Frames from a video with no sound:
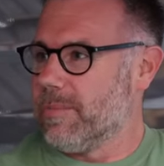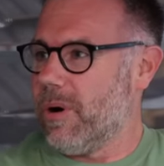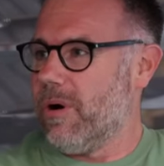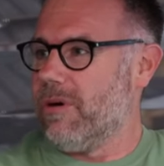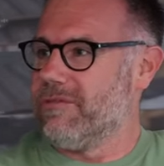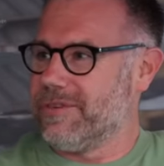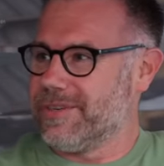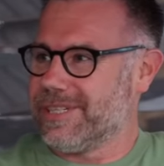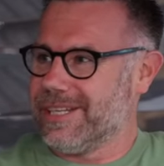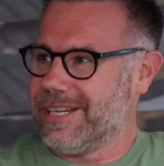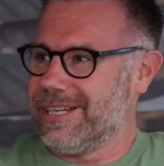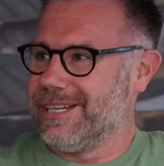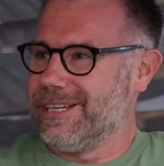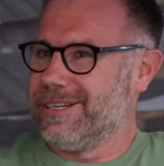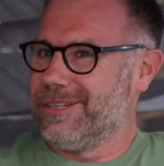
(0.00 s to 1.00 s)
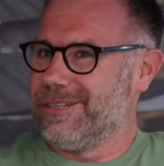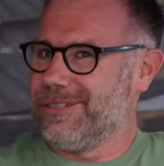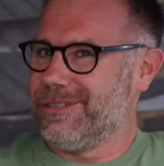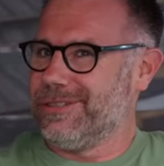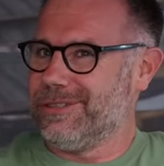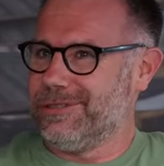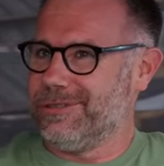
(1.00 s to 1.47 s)
But obviously,
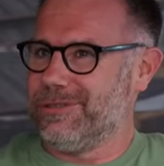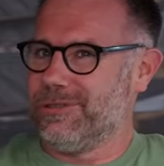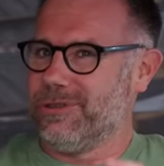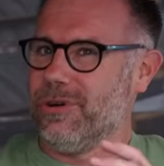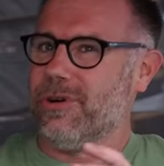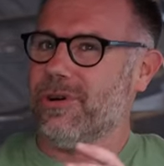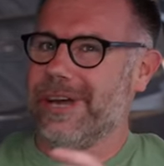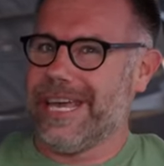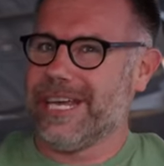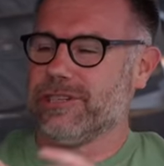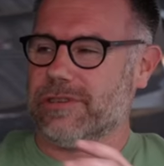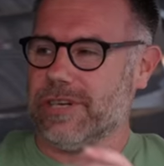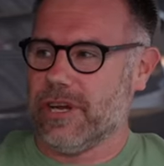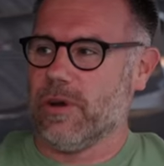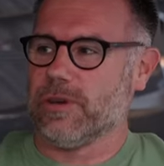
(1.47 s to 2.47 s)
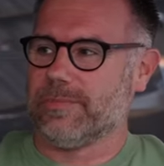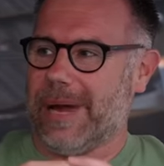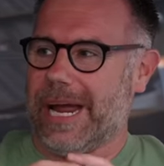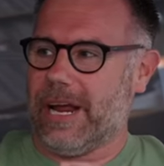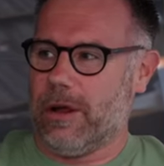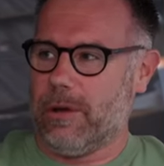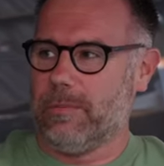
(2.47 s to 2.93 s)
your history goes
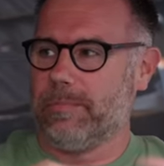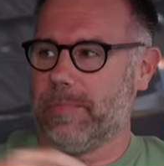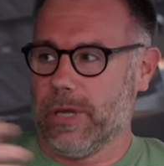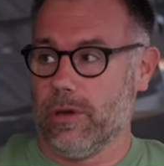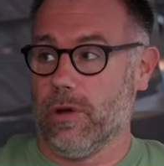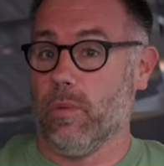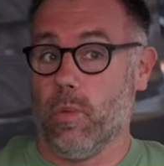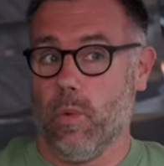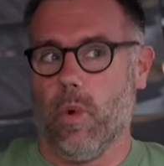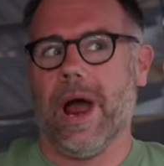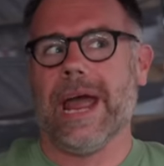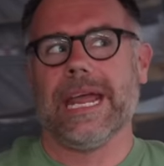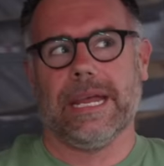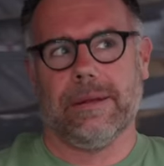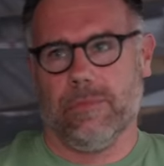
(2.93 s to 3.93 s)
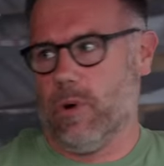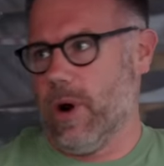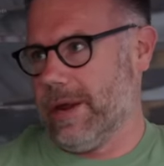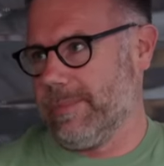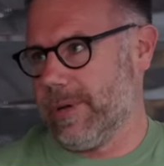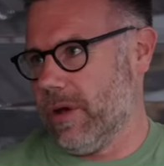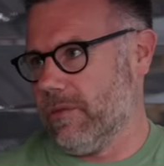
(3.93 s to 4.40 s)
back way
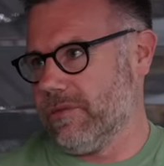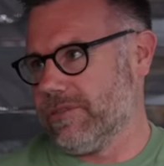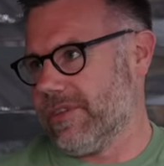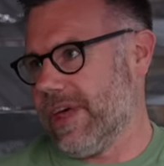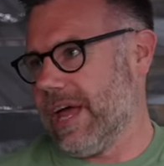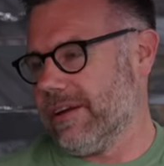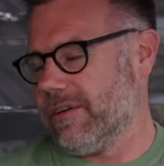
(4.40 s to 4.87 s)
beyond that.